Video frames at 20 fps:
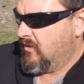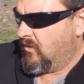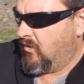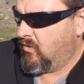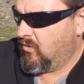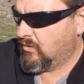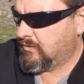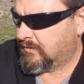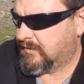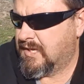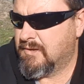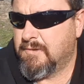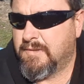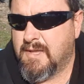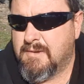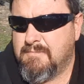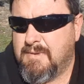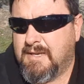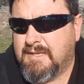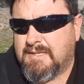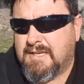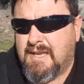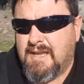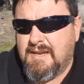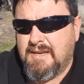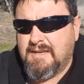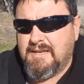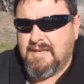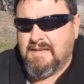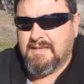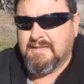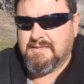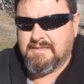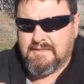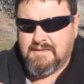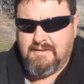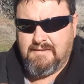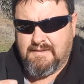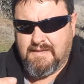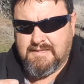Also in the mix here
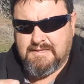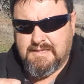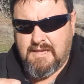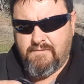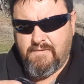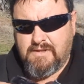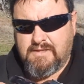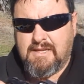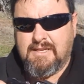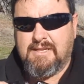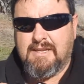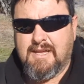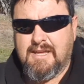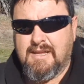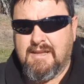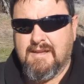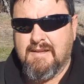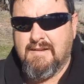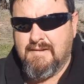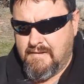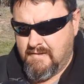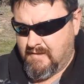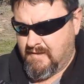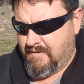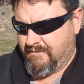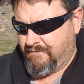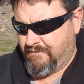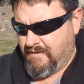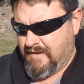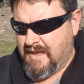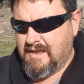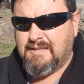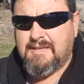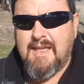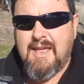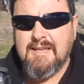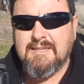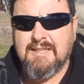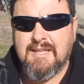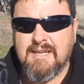is the 70D. A
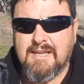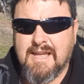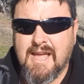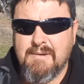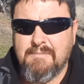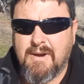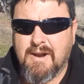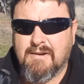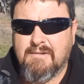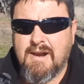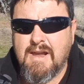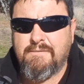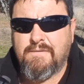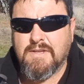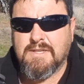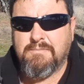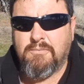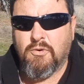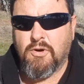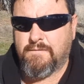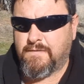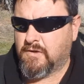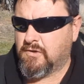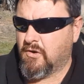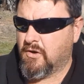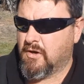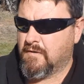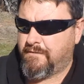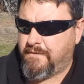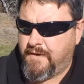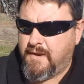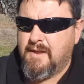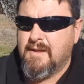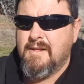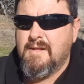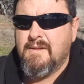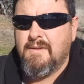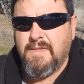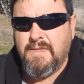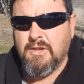fantastic camera, great for sport photography,
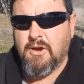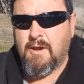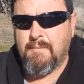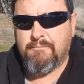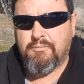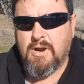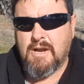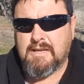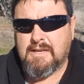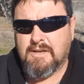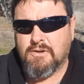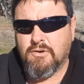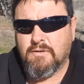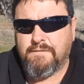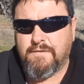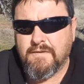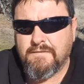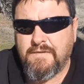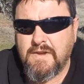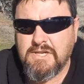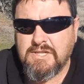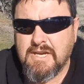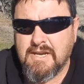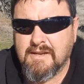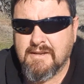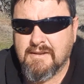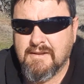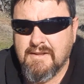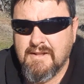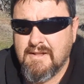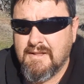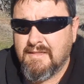not practical for fishing.